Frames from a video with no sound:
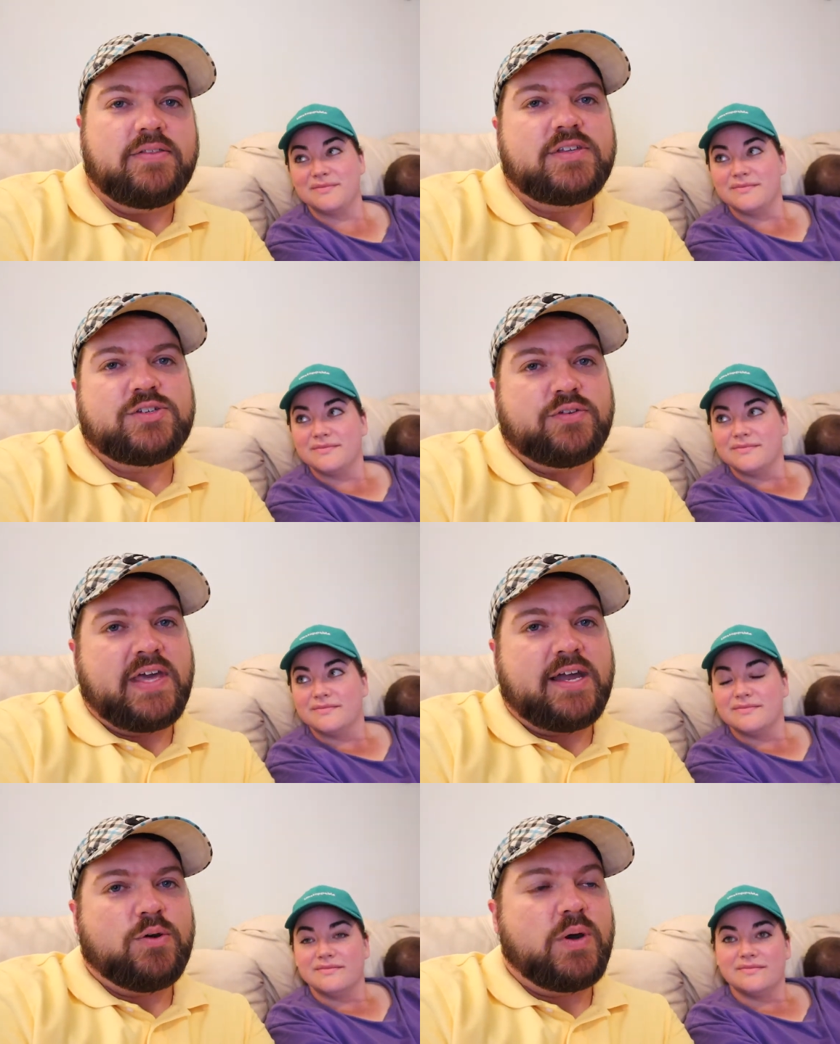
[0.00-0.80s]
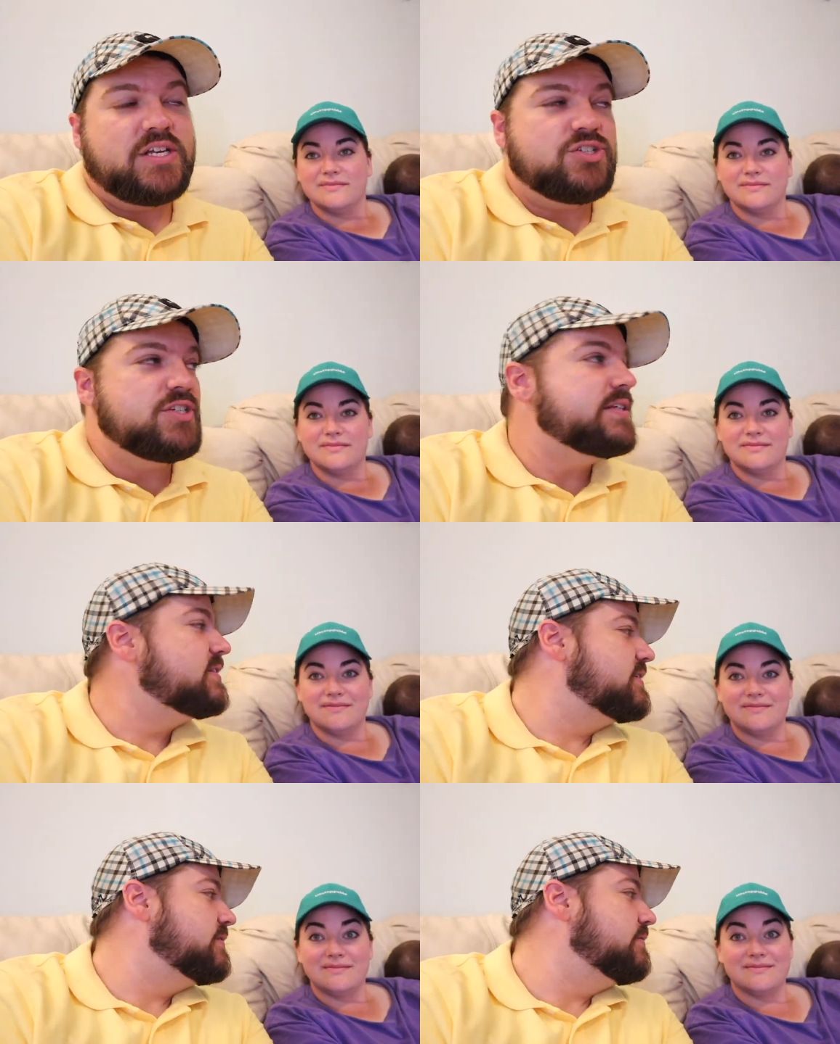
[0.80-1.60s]
Speaker 1: the this or that
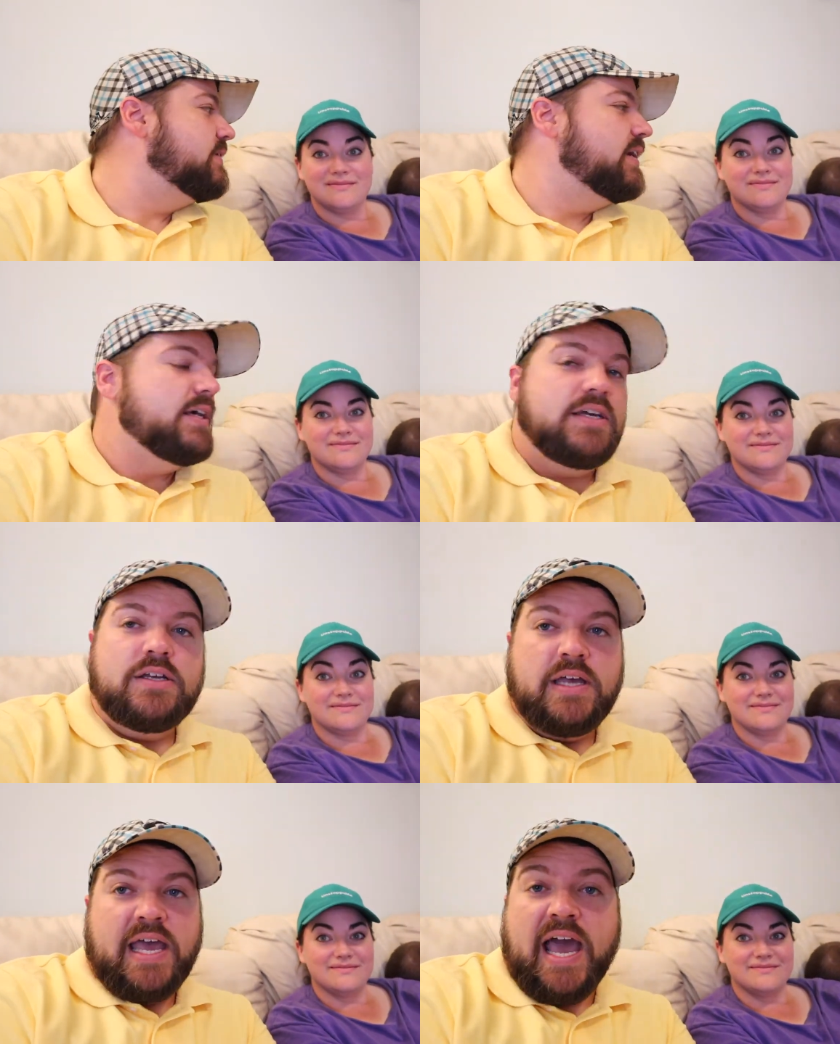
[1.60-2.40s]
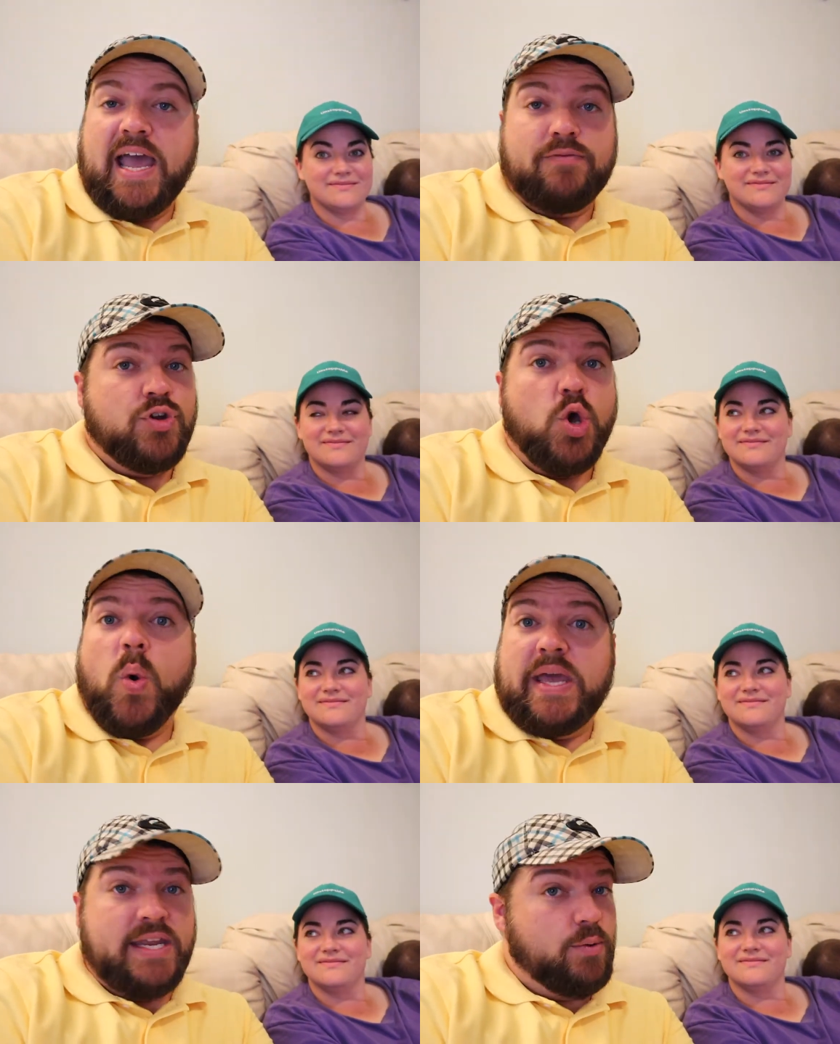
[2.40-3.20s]
questions. I have
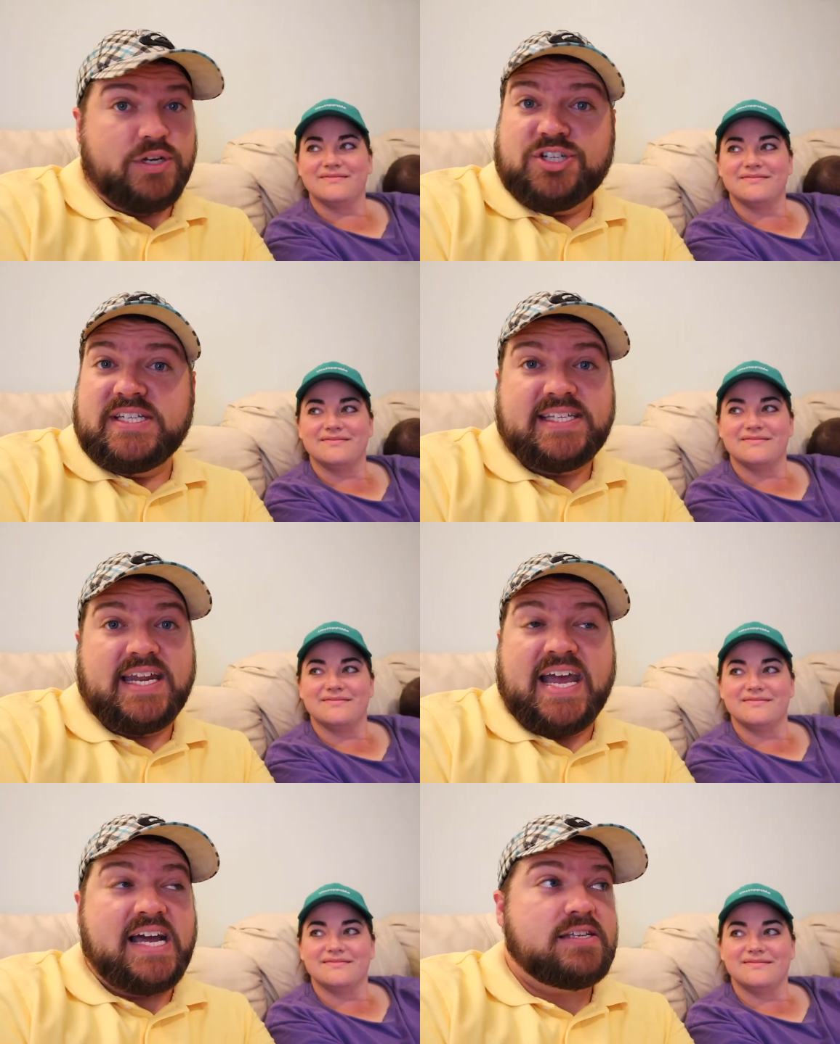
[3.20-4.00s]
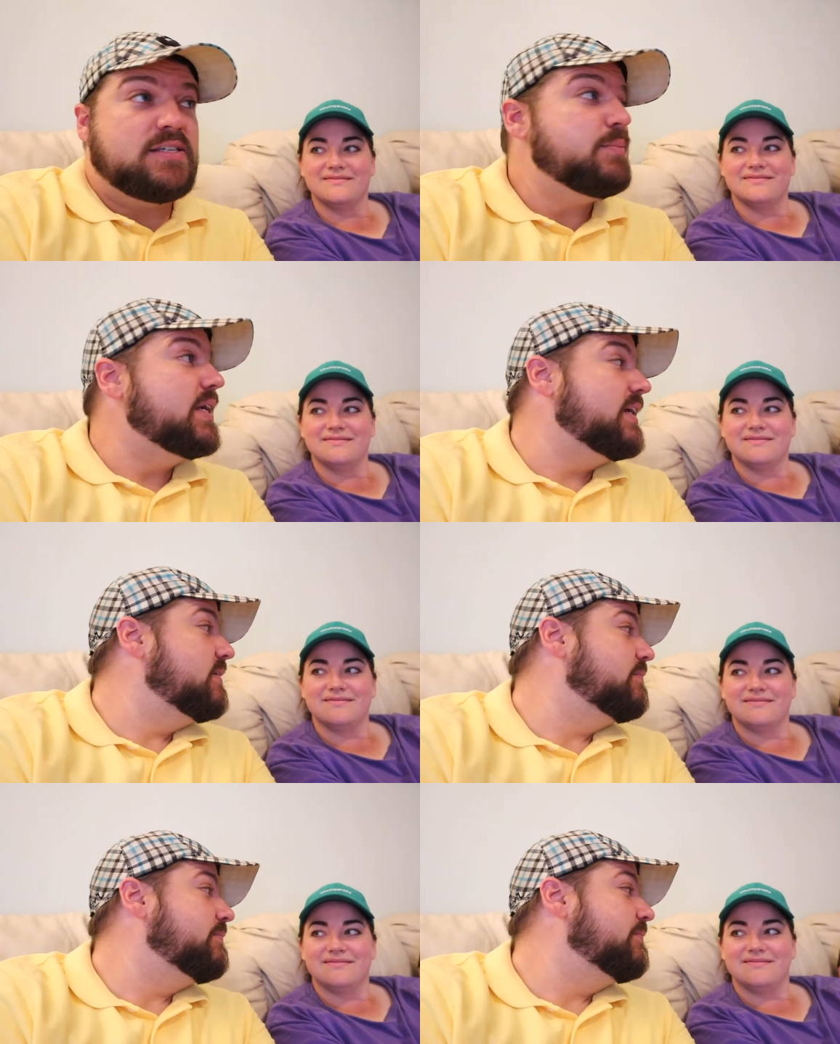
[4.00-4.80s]
no idea what she's gonna ask me,
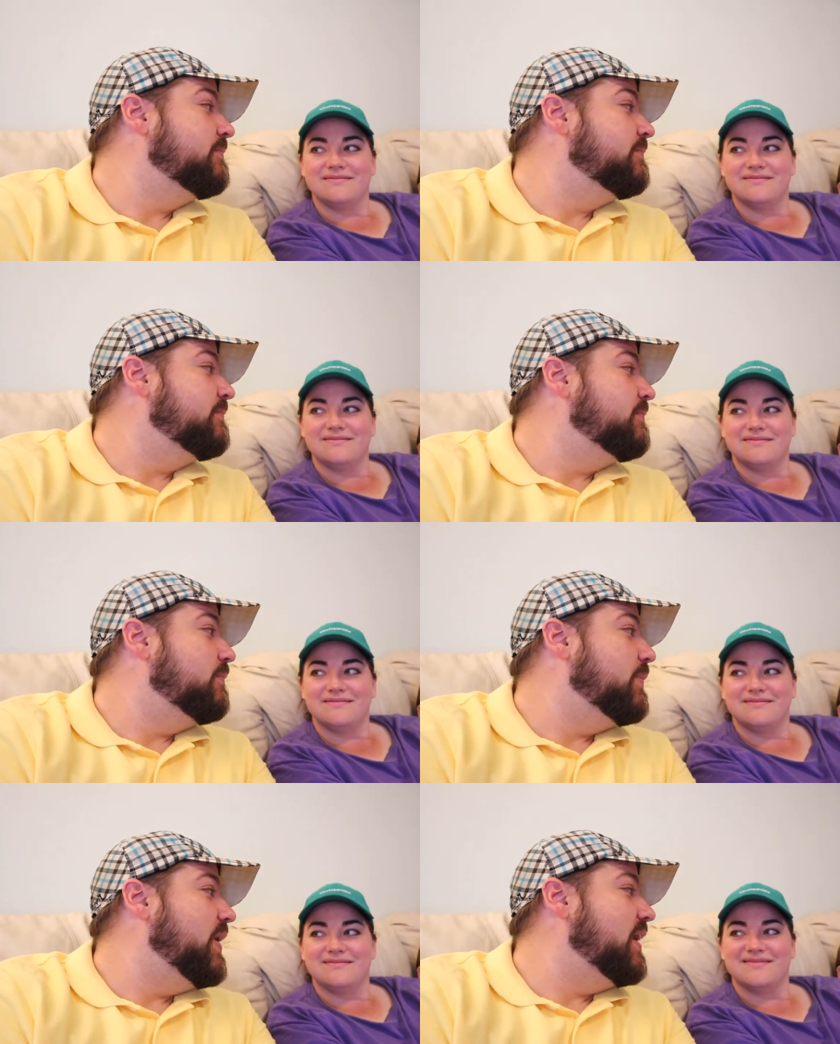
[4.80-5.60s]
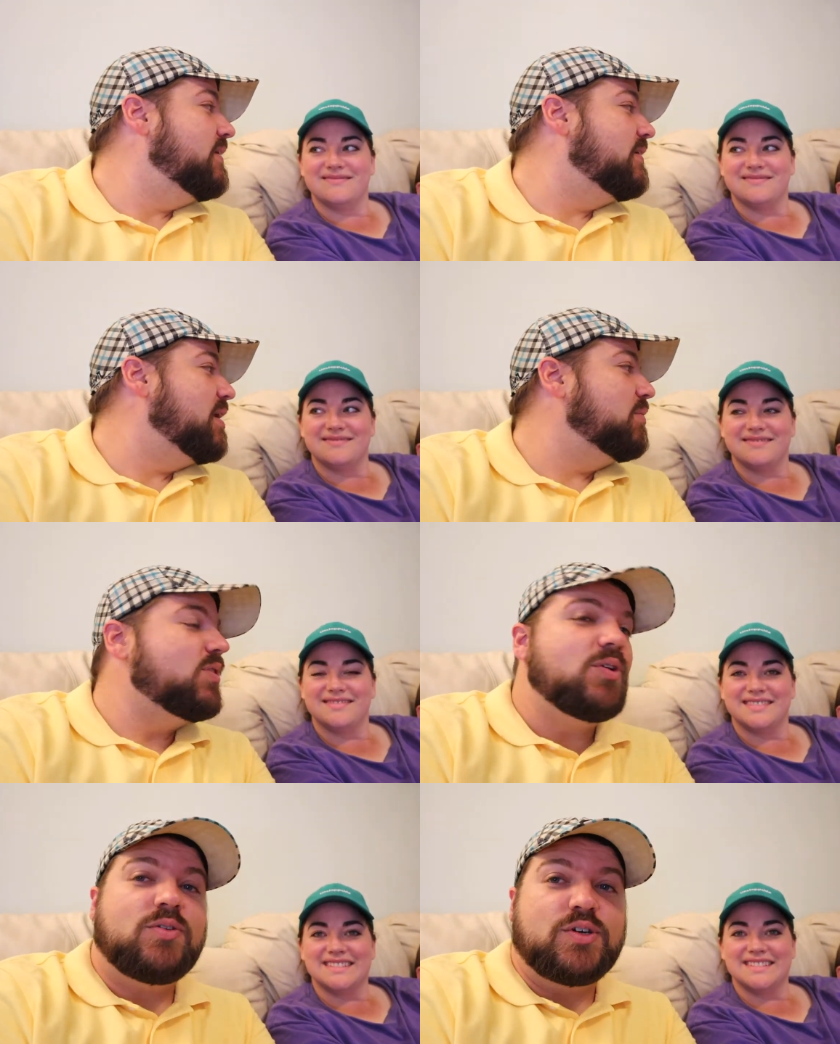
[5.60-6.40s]
but I'm a
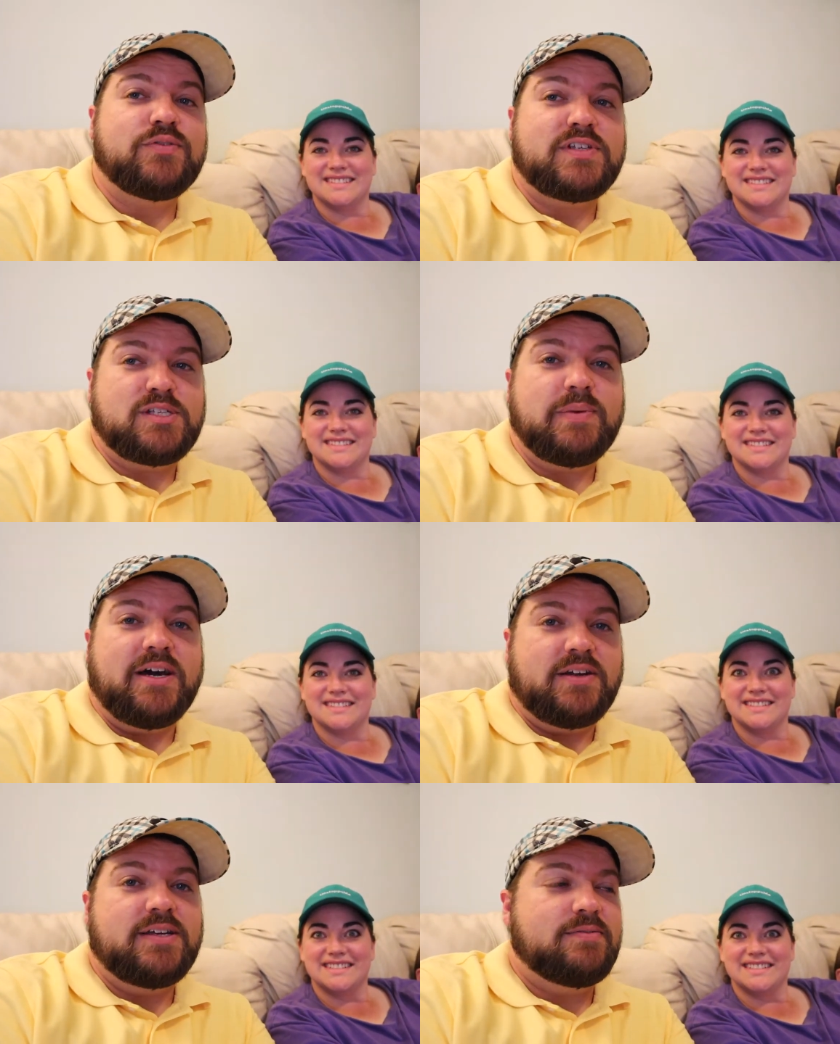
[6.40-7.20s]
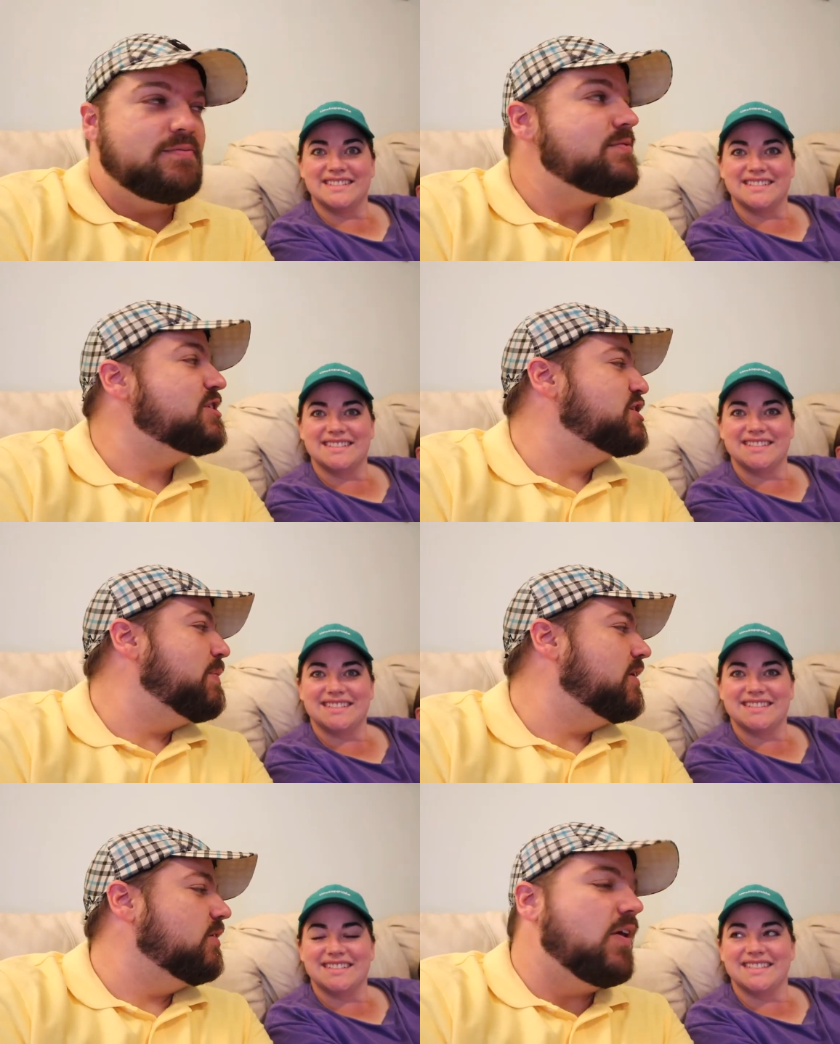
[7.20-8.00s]
little nervous about it. She
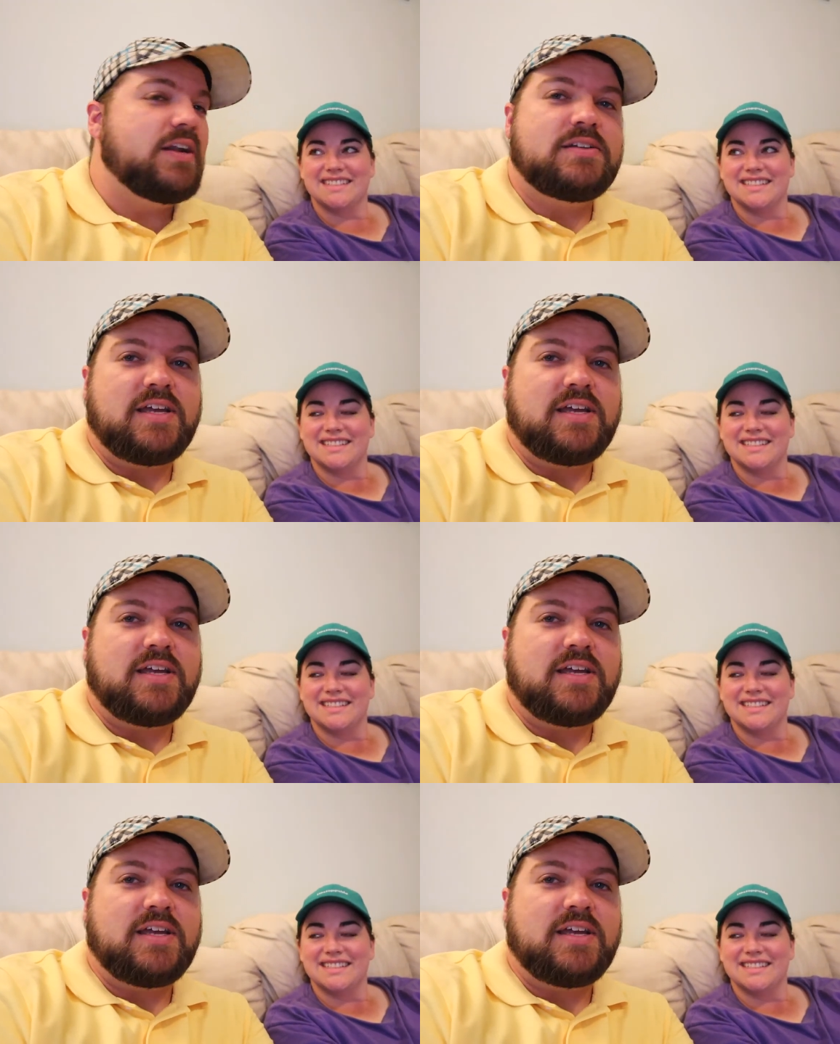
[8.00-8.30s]
spent a lot of